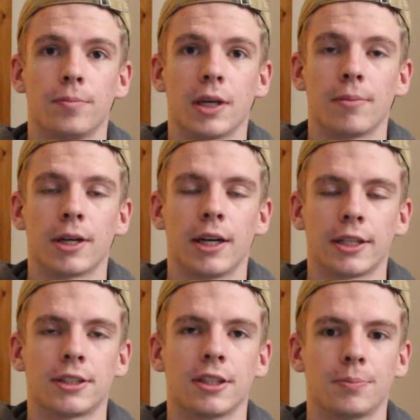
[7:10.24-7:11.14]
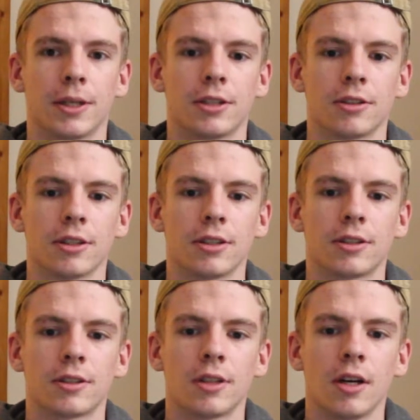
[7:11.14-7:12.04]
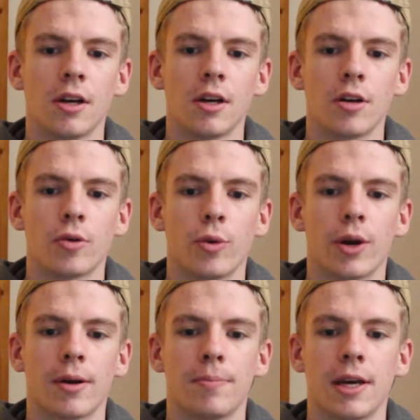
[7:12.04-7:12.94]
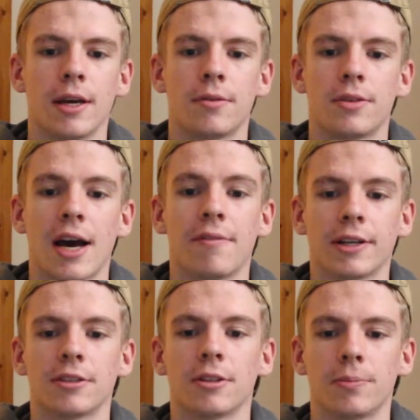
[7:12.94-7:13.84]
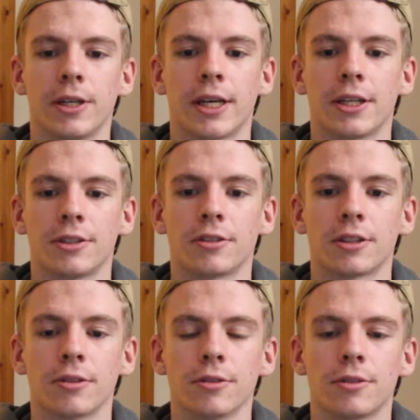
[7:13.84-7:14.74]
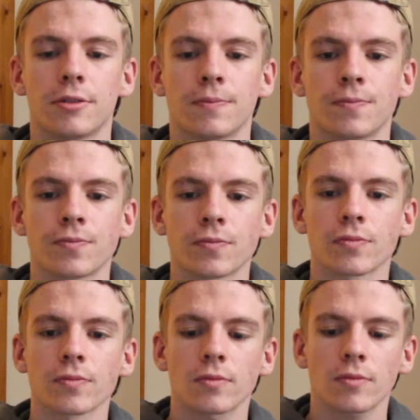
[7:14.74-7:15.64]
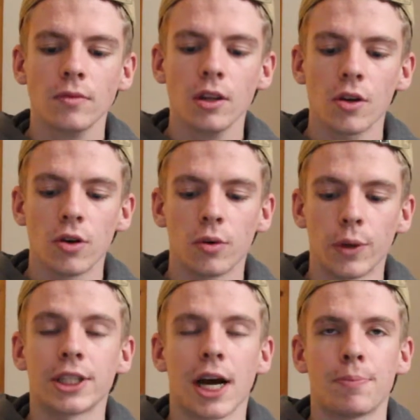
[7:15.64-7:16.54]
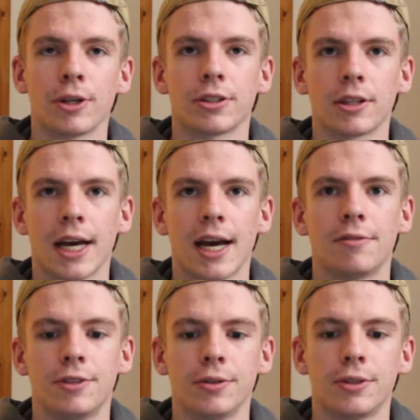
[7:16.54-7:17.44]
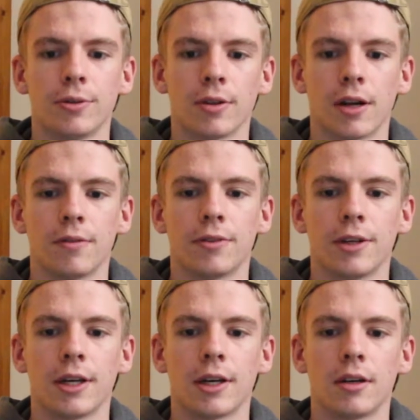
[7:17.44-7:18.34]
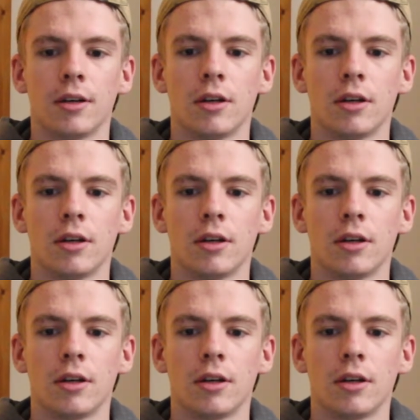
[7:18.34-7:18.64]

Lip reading: becoming an exercise specialist would be to have excellent communication skills, which I personally have due to a lot of having